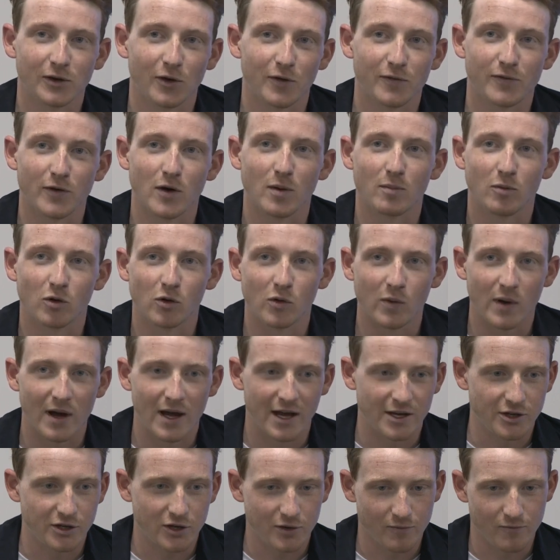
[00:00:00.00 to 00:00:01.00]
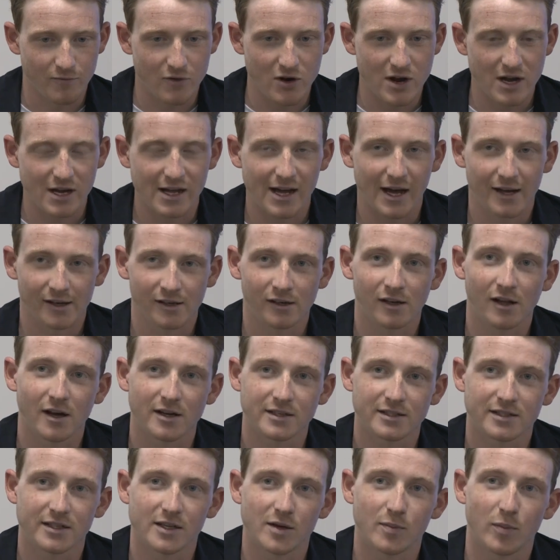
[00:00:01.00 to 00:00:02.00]
or football, where you can really
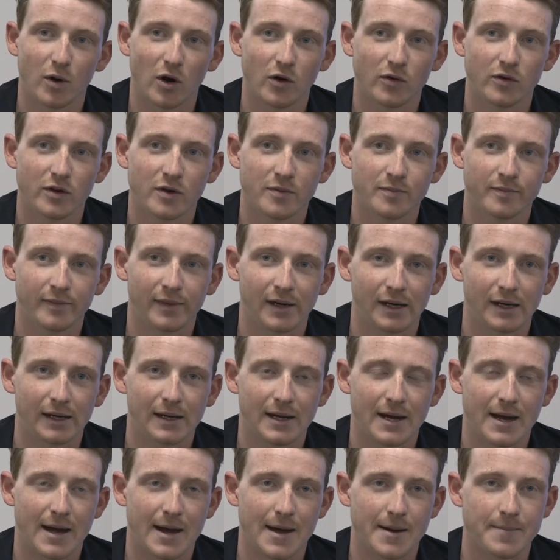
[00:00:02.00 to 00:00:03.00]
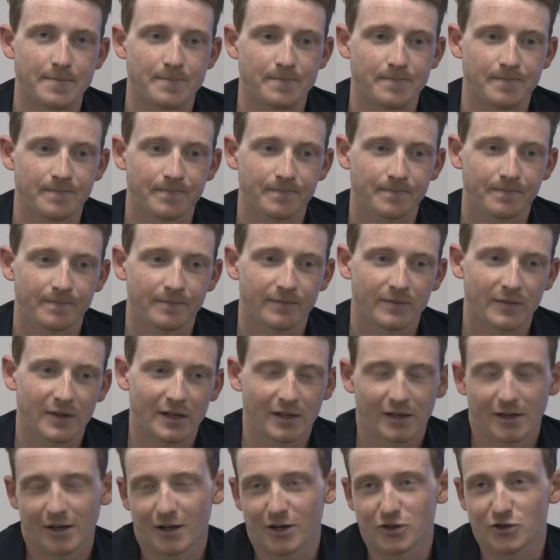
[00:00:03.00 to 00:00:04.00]
analyse the opponent, but um,
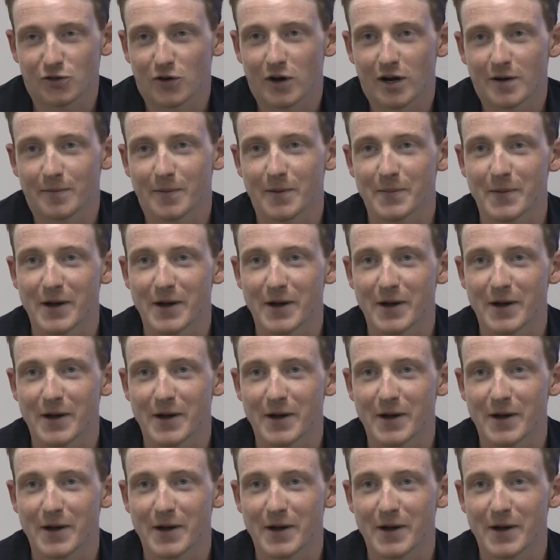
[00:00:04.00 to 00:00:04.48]
I try my